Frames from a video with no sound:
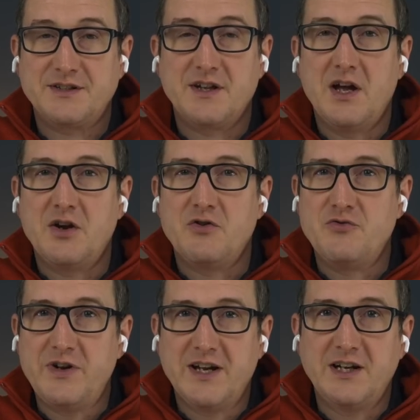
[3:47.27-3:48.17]
is
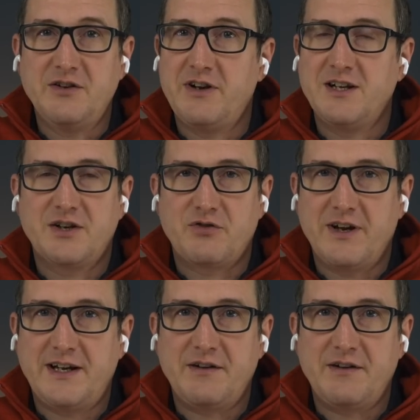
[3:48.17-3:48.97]
really, really great.